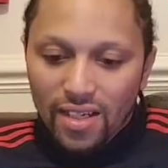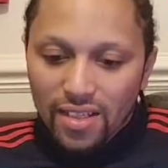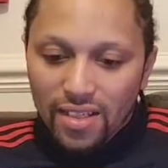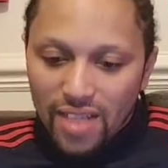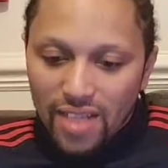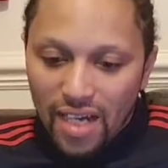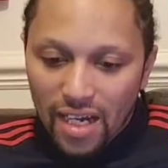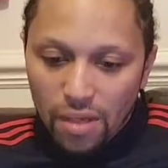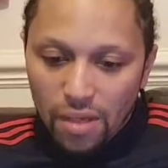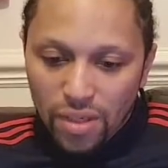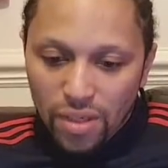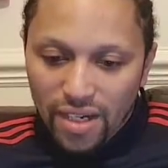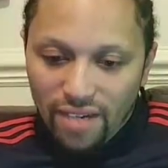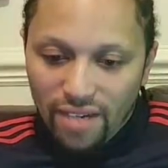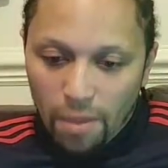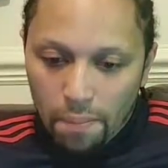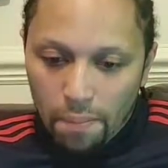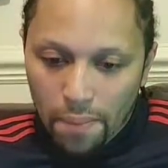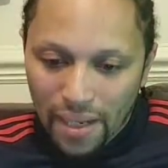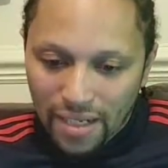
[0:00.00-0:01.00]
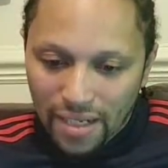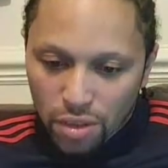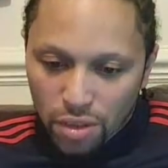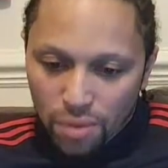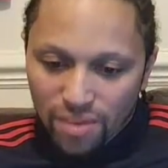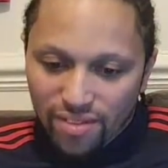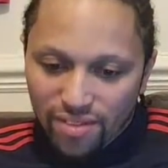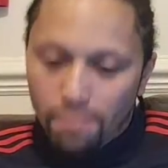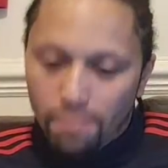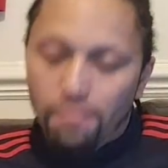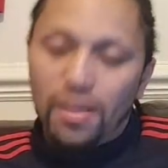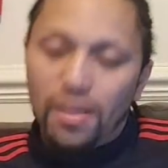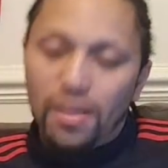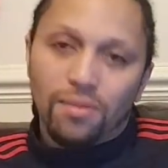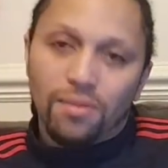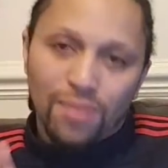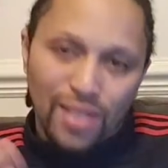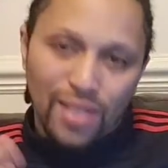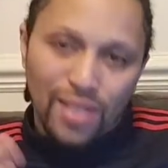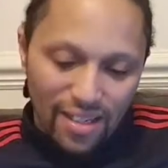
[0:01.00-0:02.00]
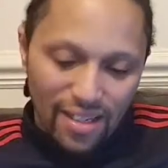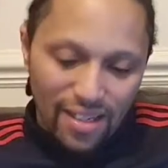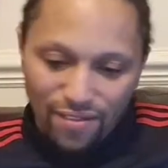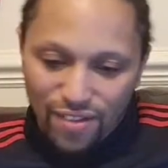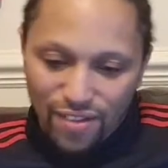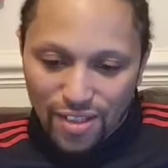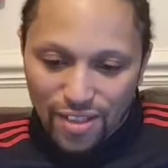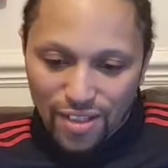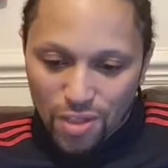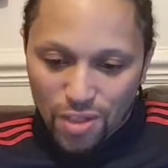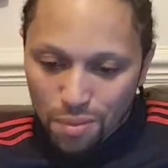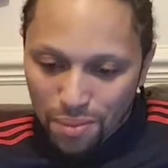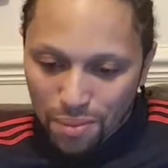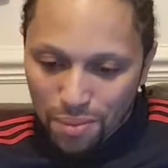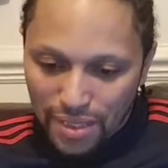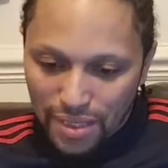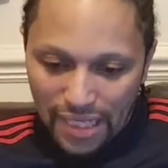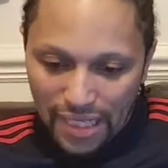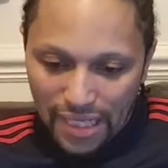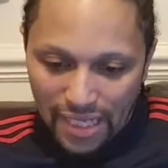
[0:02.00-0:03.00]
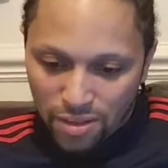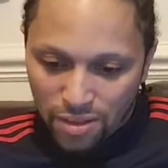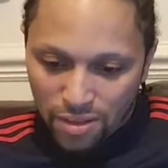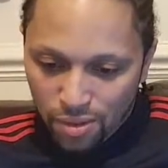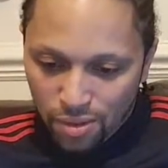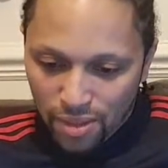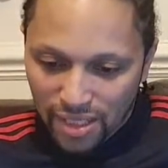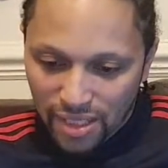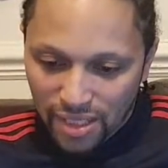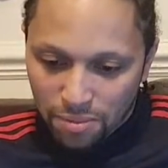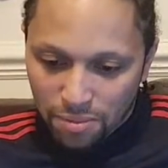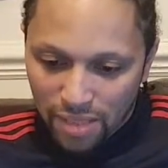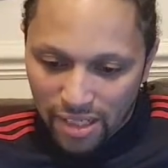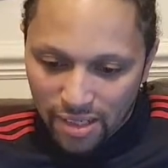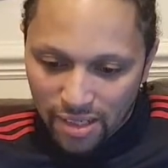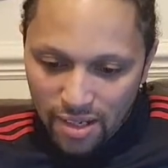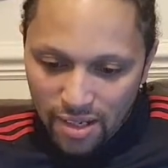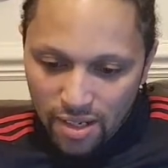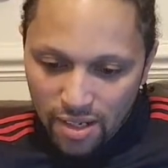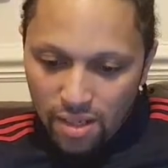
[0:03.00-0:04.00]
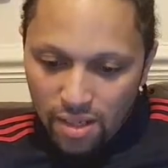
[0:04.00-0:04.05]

Ty would have a picture with him. Big up Zayn for the super chat as always, man.